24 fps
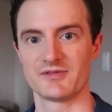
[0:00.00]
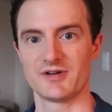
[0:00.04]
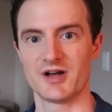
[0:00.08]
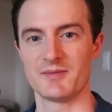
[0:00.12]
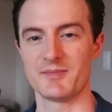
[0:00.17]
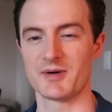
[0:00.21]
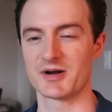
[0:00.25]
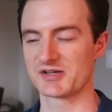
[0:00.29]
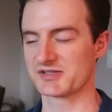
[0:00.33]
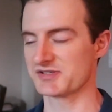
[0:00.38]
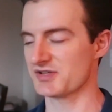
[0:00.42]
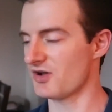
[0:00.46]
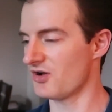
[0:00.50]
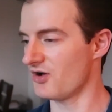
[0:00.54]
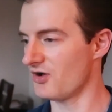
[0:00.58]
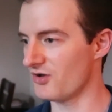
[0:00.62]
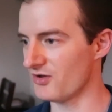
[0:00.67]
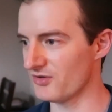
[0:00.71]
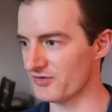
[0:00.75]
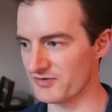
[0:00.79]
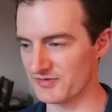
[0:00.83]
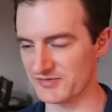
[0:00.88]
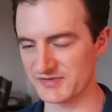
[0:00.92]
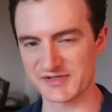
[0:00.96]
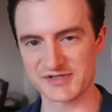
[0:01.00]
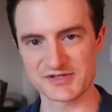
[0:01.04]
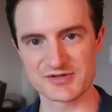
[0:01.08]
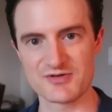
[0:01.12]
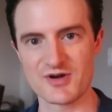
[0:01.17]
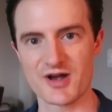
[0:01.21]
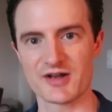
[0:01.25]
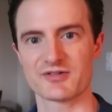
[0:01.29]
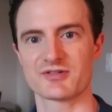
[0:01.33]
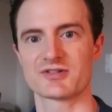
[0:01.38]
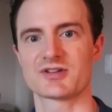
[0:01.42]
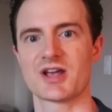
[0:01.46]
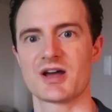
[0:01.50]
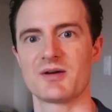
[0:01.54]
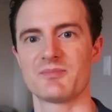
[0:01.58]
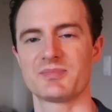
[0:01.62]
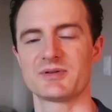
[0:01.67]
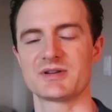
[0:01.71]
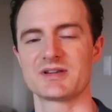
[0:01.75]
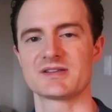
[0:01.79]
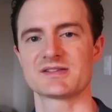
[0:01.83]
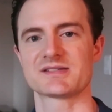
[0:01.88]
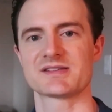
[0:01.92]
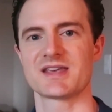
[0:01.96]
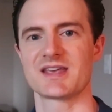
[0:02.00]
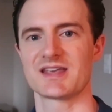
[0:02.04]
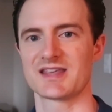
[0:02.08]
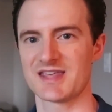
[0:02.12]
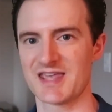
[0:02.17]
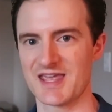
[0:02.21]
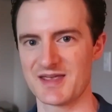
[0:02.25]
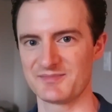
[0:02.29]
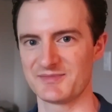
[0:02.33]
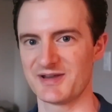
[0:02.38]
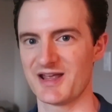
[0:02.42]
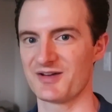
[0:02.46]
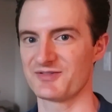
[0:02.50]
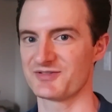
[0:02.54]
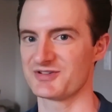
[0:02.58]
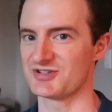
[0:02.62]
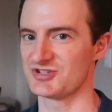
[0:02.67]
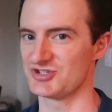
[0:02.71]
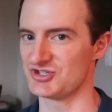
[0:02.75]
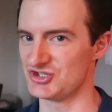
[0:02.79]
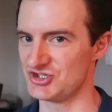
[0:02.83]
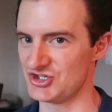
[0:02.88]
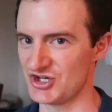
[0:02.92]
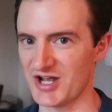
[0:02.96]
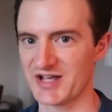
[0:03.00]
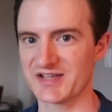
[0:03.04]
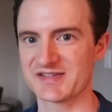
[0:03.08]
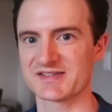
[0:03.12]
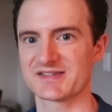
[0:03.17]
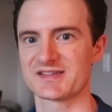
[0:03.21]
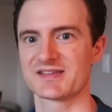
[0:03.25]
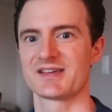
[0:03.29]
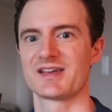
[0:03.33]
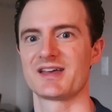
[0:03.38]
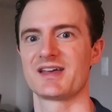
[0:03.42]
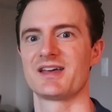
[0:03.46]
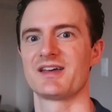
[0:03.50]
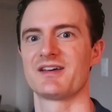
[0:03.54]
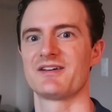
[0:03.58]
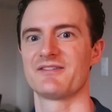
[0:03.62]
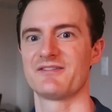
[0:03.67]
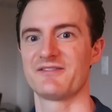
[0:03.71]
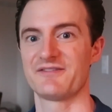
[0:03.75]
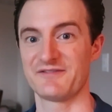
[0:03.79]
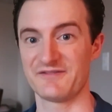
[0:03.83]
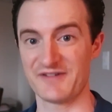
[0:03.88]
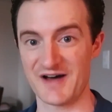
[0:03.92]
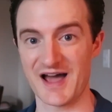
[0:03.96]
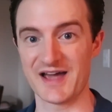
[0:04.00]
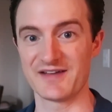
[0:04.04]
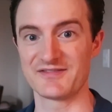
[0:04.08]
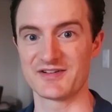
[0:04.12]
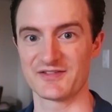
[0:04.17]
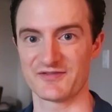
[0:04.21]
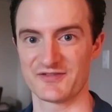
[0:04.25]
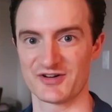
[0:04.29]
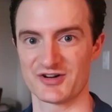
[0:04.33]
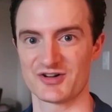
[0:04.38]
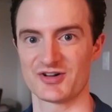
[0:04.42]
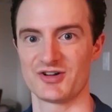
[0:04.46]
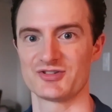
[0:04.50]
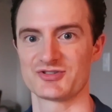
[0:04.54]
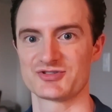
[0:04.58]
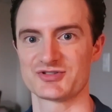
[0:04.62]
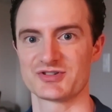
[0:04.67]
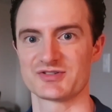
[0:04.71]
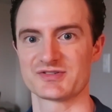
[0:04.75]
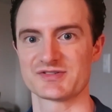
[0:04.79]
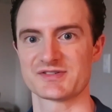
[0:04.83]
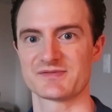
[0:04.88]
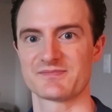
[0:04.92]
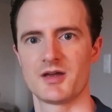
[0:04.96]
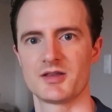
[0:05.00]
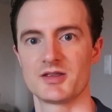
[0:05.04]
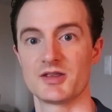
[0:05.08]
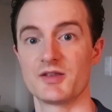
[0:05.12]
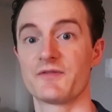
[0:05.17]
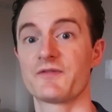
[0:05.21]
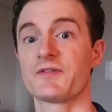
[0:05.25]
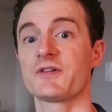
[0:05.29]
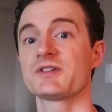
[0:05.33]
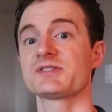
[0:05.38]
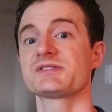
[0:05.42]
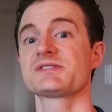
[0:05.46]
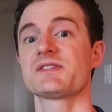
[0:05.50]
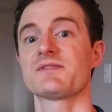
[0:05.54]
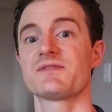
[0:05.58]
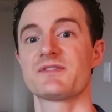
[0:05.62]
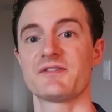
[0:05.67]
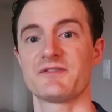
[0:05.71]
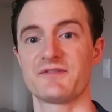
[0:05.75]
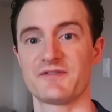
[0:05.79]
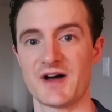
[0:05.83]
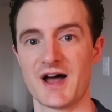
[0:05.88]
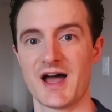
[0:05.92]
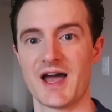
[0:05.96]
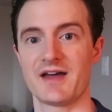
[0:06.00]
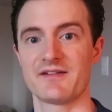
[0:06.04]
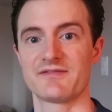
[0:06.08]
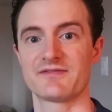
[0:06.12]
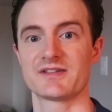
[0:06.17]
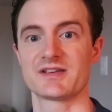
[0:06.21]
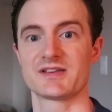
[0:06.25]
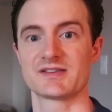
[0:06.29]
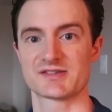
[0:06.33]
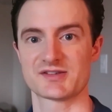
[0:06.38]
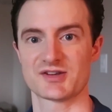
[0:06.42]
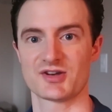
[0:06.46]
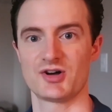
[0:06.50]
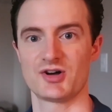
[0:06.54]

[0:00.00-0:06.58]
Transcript: Amongst all those 200 companies, it came down to just five different cultures. The first of the five is